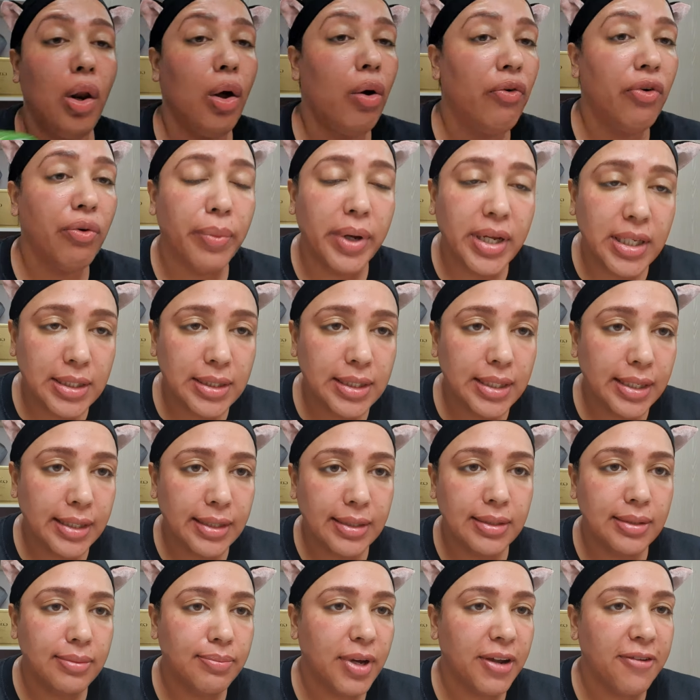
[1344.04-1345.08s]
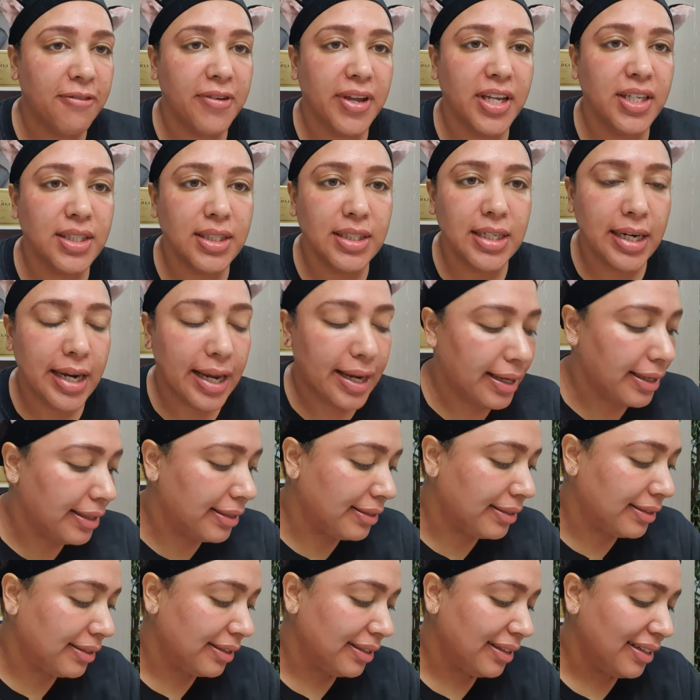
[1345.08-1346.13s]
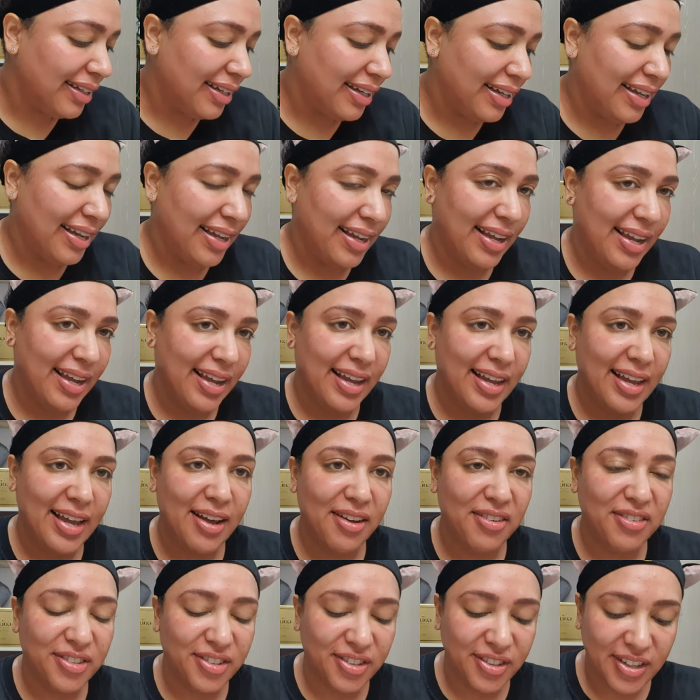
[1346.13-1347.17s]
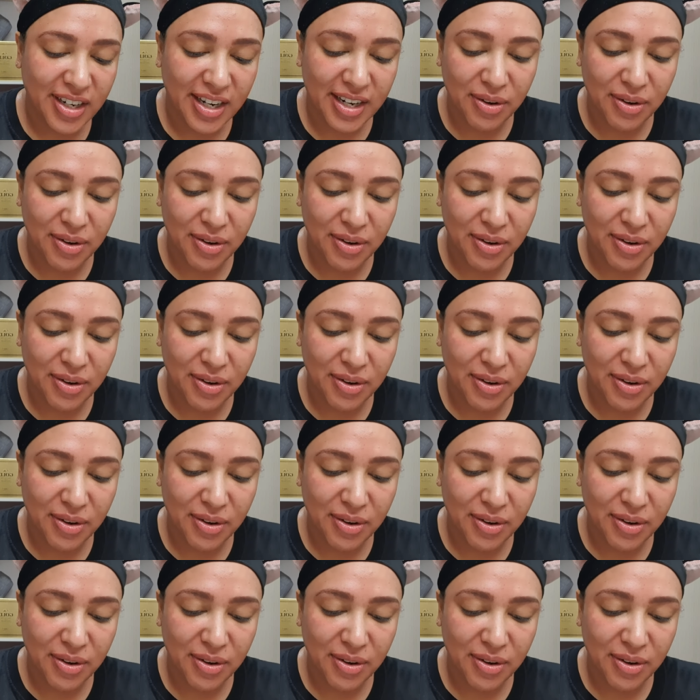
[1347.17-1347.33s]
over my skin, my face today. After